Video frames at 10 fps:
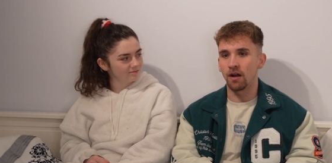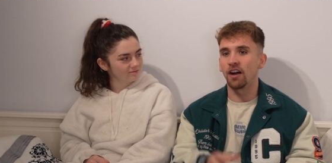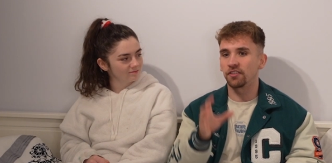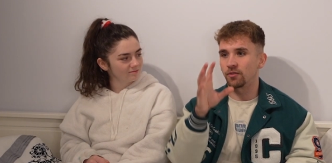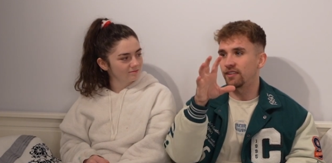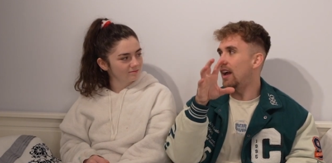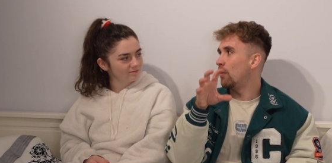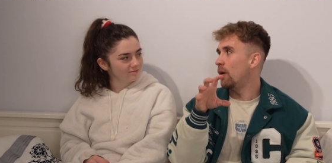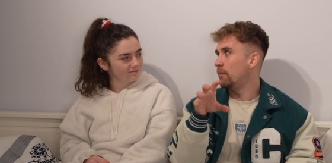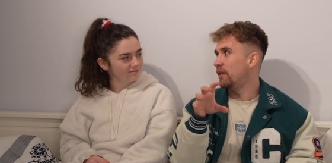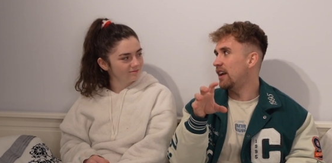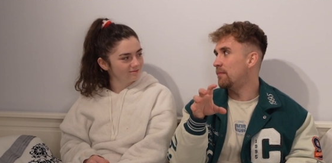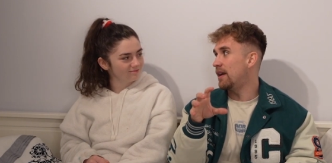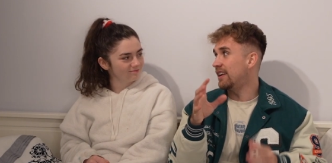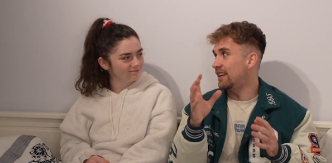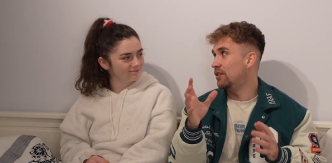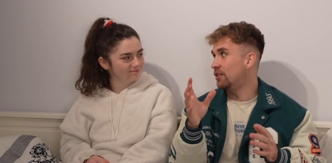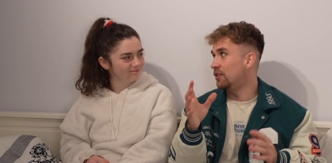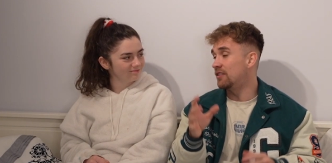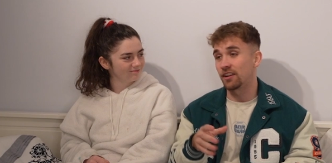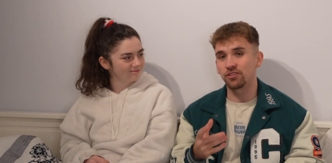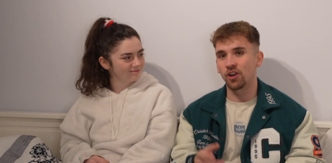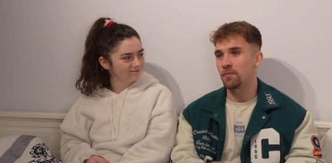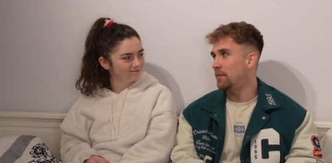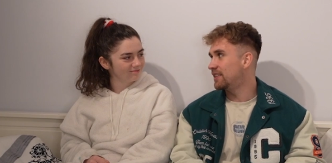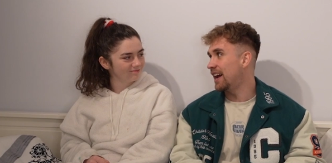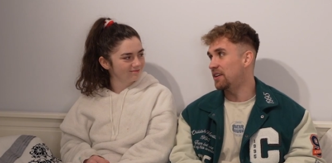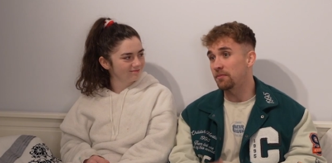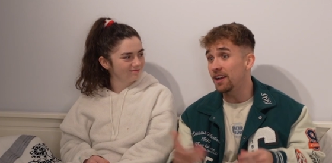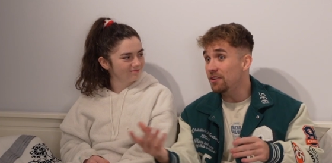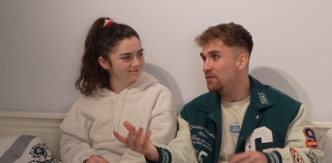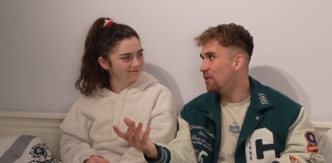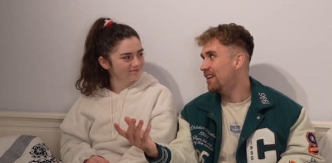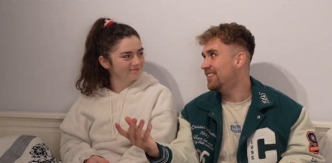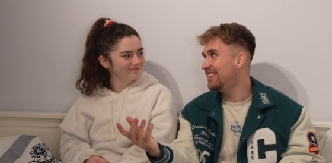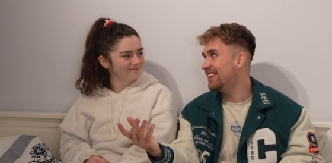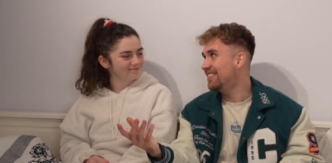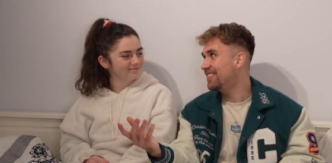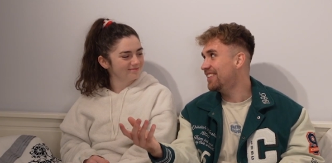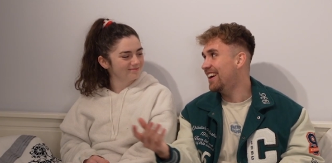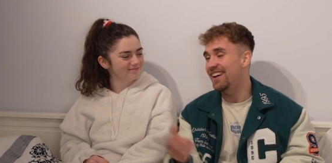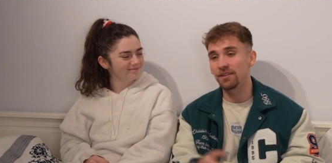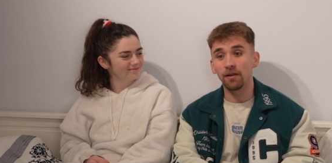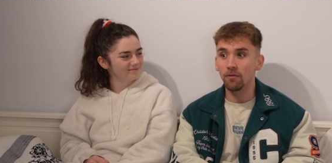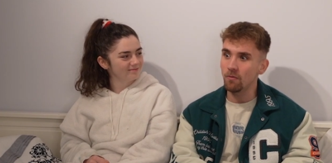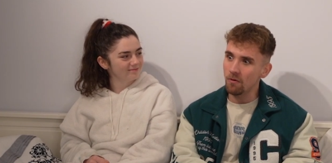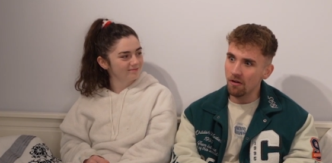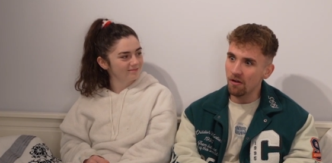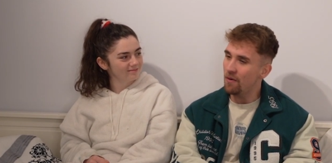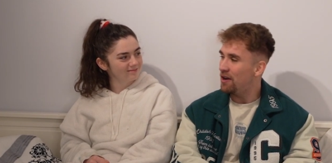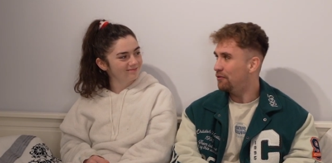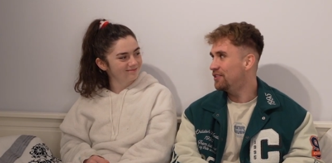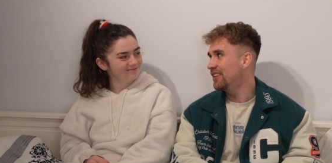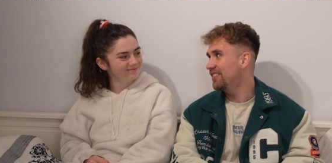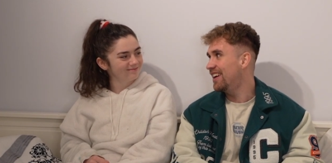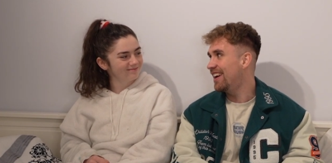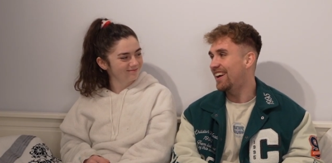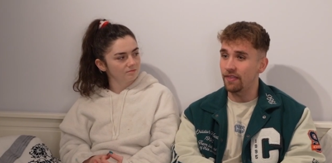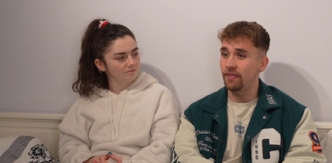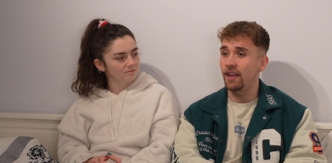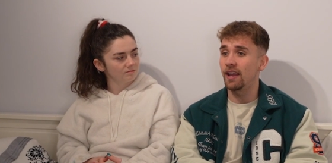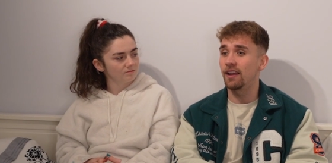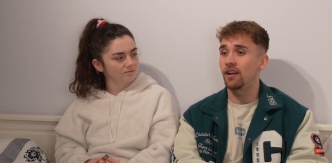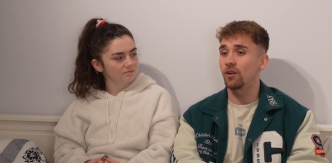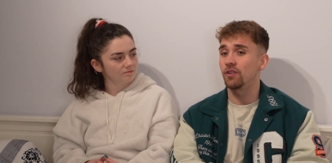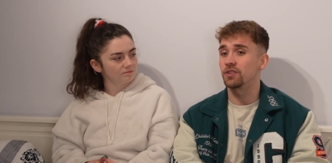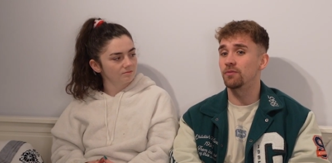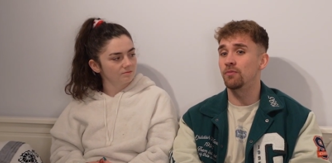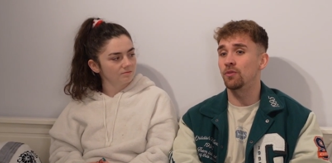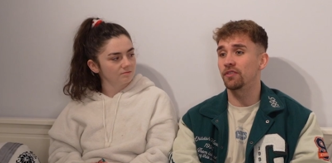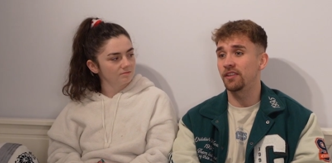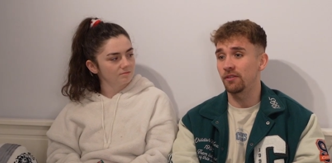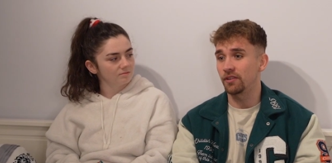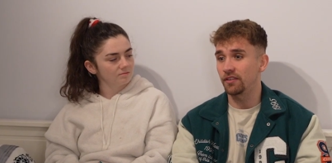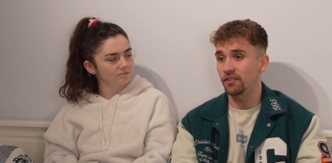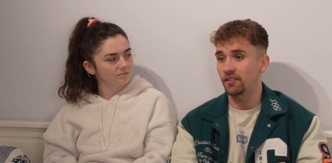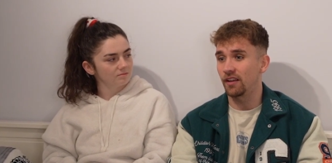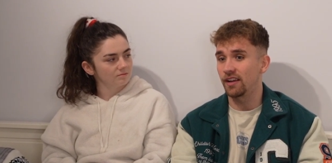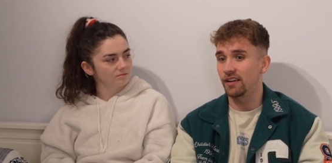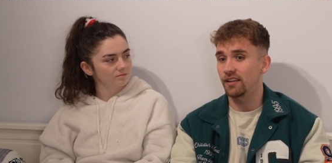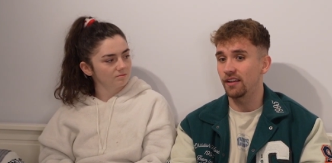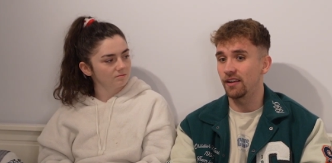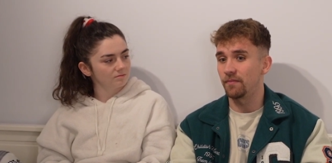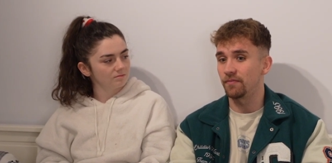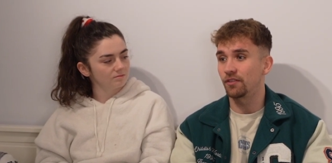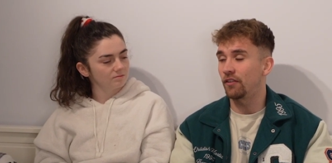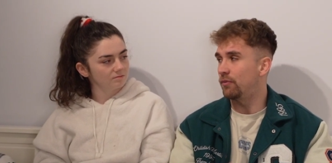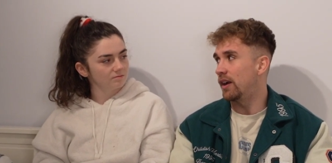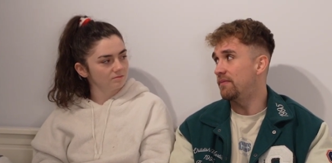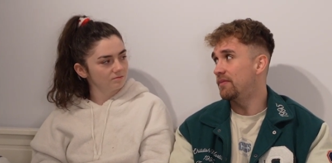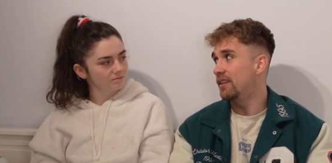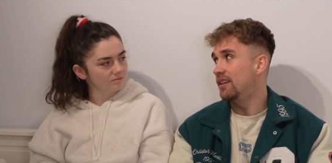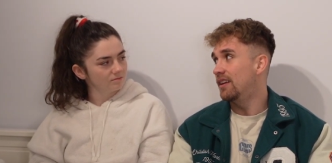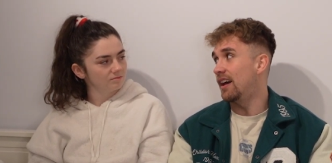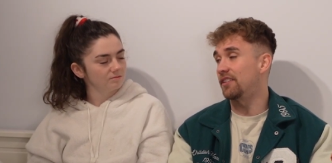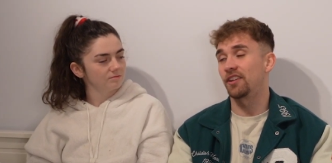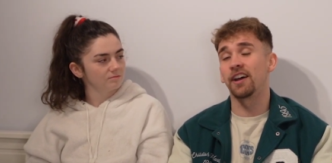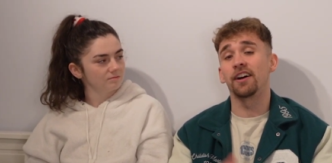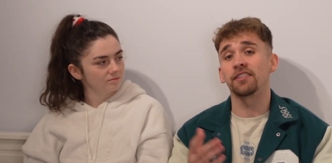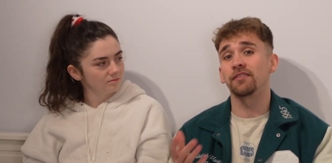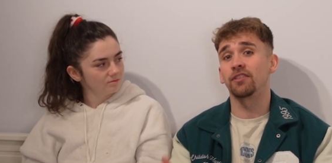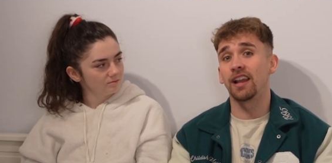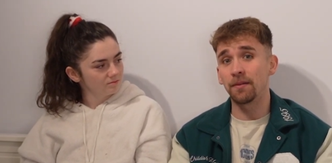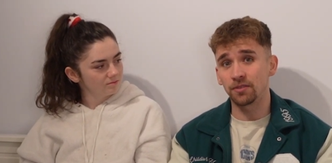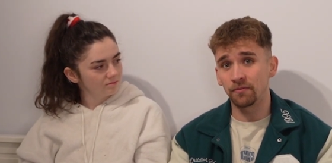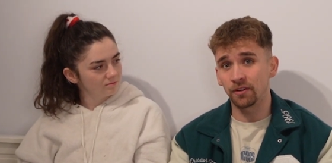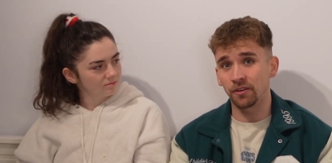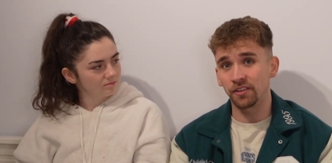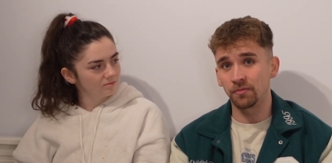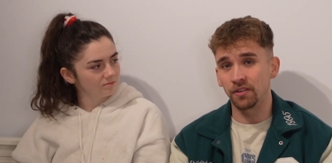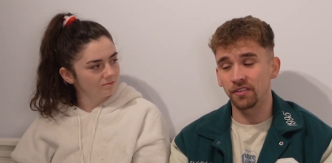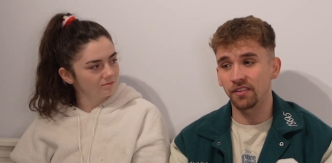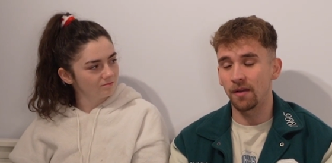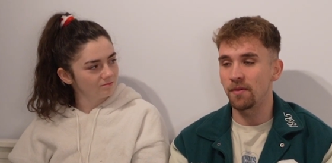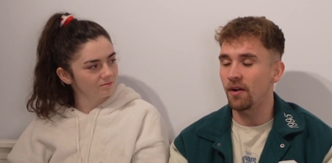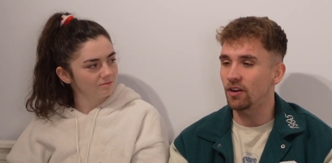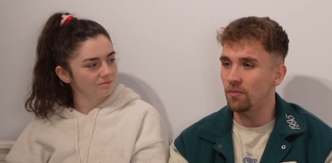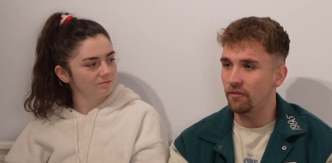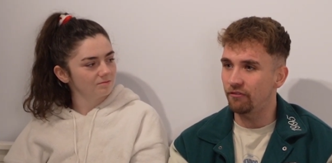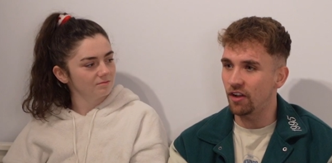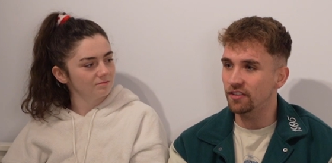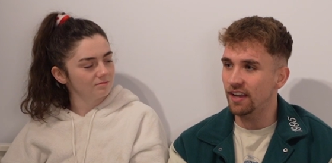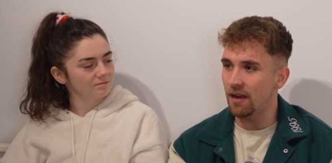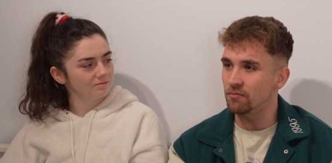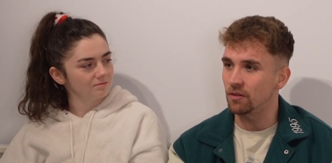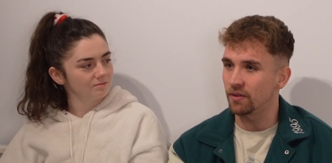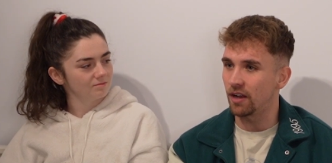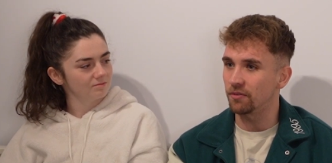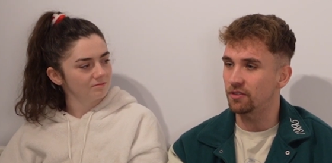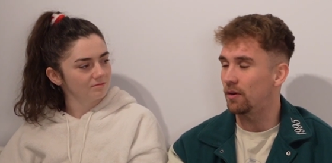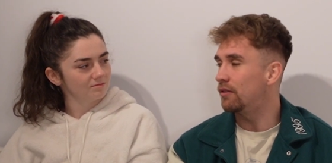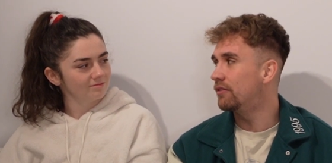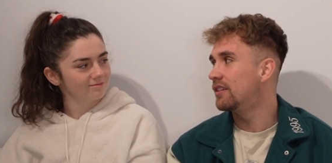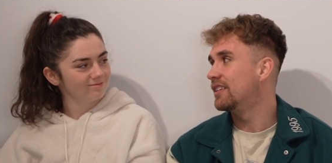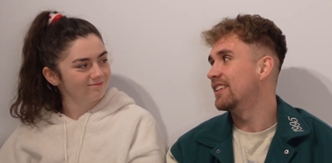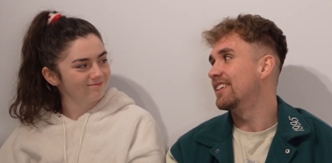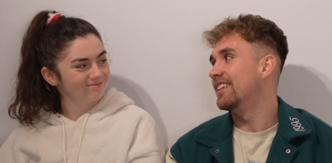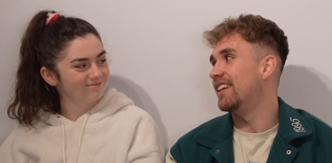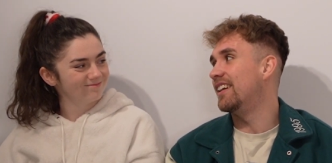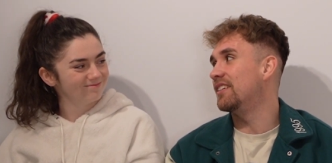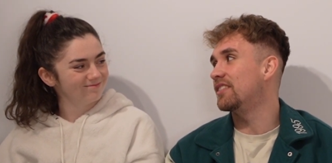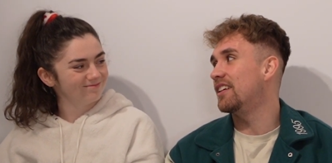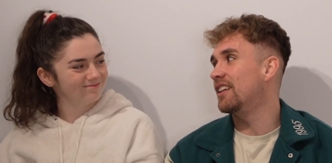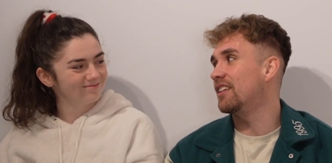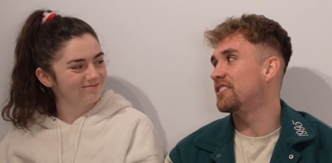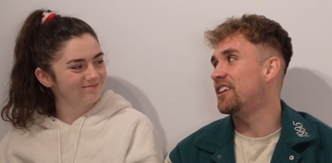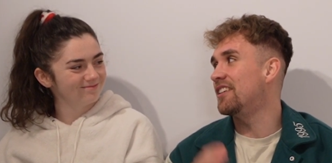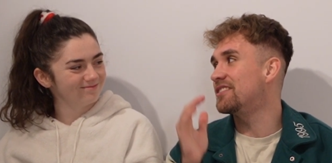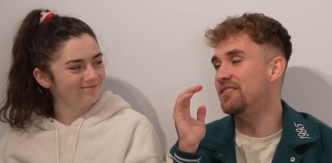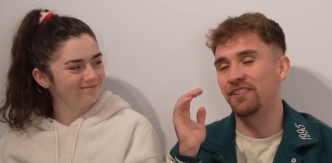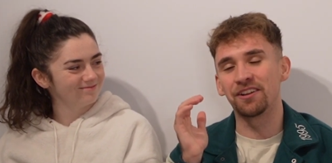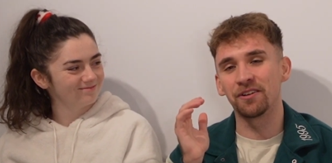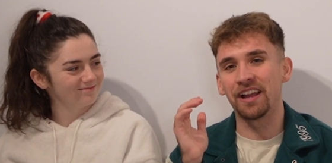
Speaker 1: mastering that one bit and making it look good. And I'd show mum and dad and be like, look what I did, like, look at that. And they'd be like, whoa, how have you done that? And then I got onto more serious like um, software and I started asking for a laptop for Christmas. I remember I got my first camera when I was 12. Uh, it was a little Hitachi video